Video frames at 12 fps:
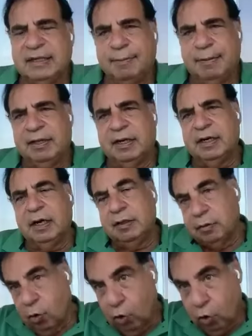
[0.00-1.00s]
some other
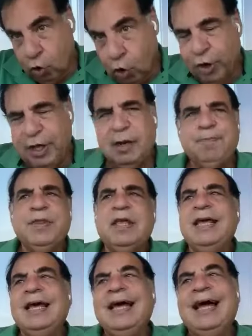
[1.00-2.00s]
uh, or oil.
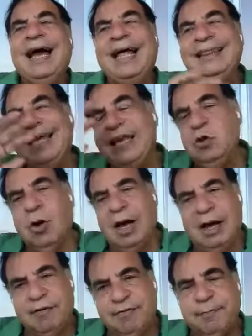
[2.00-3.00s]
And then you
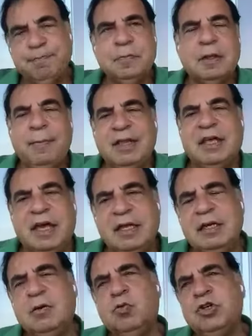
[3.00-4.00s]
have
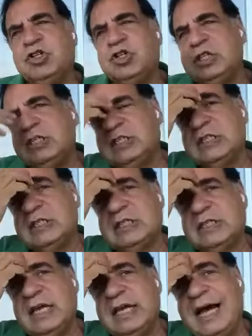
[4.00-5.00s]
methane, which is
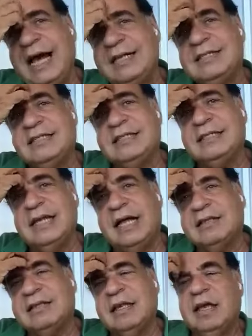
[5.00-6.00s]
a gas
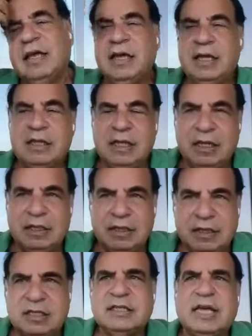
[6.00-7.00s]
that, in,
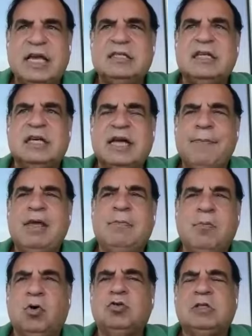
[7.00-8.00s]
in this case,
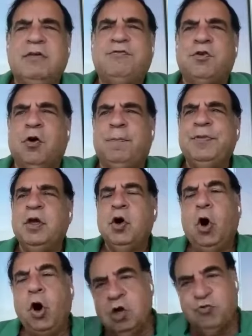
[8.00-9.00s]
coming mostly from
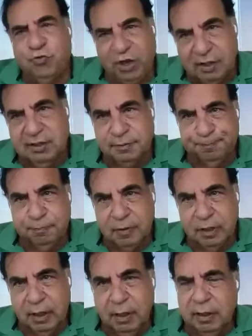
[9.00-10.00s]
oil fields.
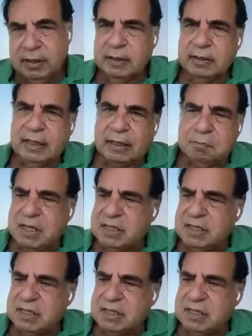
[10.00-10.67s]
Mm. That